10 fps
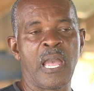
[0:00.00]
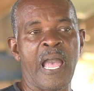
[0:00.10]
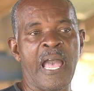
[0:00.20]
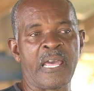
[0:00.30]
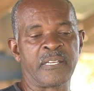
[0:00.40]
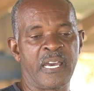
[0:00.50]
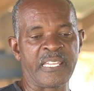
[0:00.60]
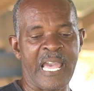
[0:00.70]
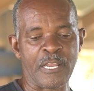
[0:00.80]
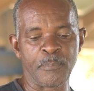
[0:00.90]
And I
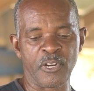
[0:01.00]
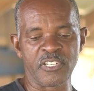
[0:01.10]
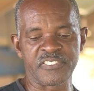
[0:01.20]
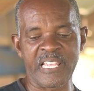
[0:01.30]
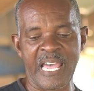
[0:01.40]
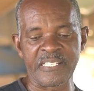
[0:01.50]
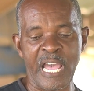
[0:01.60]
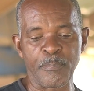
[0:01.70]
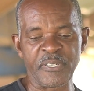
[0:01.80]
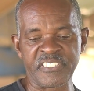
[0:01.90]
had birds that
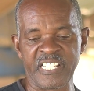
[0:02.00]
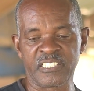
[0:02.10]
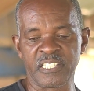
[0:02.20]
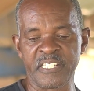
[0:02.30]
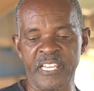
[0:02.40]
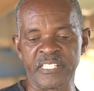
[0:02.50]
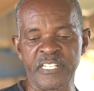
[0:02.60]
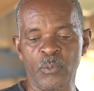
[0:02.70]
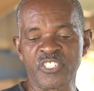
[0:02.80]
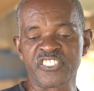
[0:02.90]
particular day,
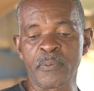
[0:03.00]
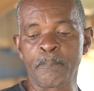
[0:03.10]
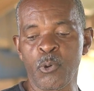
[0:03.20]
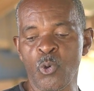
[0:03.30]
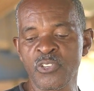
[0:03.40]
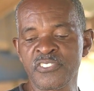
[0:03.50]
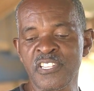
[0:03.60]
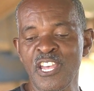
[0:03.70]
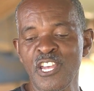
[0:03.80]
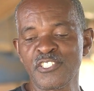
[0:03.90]
they were supposed
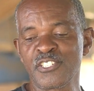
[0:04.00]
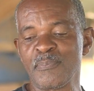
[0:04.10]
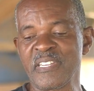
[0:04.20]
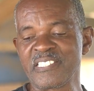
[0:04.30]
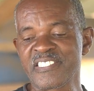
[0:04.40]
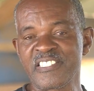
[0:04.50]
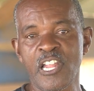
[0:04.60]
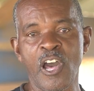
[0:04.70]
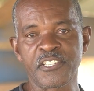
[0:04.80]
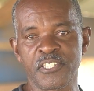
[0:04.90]
to be
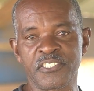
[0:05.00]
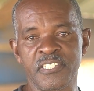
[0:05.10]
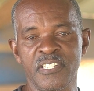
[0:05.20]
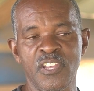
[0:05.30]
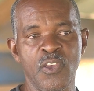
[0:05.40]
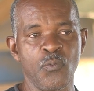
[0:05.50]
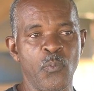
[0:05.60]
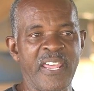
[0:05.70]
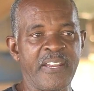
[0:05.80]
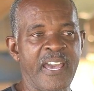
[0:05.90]
slaughtered.
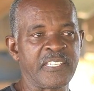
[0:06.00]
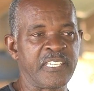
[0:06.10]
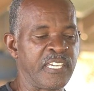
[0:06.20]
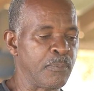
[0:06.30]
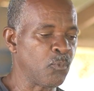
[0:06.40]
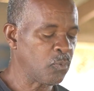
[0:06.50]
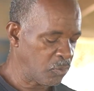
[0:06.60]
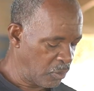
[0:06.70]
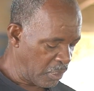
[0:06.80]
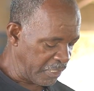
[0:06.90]
When I came,
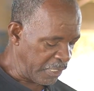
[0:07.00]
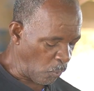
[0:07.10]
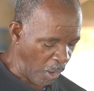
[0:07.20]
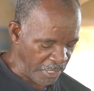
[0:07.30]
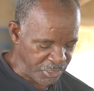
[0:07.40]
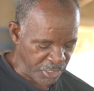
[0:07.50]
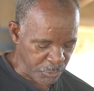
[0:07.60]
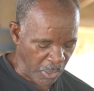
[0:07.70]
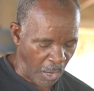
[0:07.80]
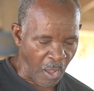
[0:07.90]
the waters
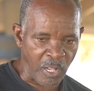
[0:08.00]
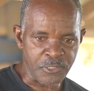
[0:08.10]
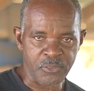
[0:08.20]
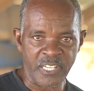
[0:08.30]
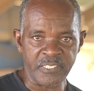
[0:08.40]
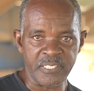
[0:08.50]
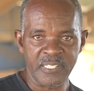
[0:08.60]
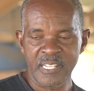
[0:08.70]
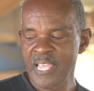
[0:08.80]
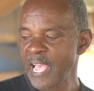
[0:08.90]
were all dried.
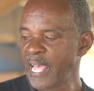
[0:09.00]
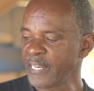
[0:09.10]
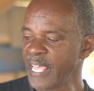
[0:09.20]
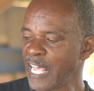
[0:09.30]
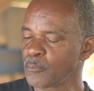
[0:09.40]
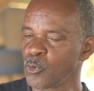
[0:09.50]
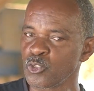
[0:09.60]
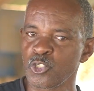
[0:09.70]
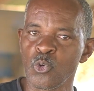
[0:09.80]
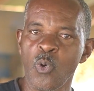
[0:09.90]
And I had
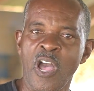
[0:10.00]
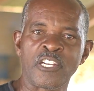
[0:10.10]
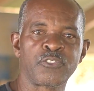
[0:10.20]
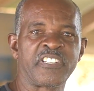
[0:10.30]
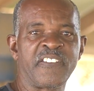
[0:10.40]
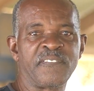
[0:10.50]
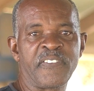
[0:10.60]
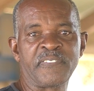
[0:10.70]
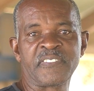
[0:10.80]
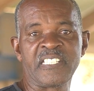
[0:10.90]
about
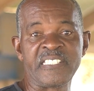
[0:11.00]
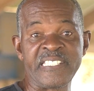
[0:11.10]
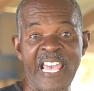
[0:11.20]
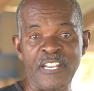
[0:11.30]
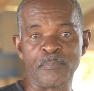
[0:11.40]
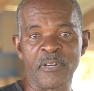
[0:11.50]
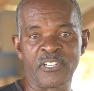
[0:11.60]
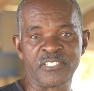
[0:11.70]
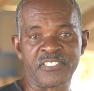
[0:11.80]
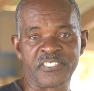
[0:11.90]
250 dead
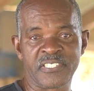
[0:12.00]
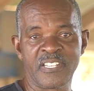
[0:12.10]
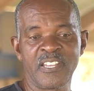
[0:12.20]
birds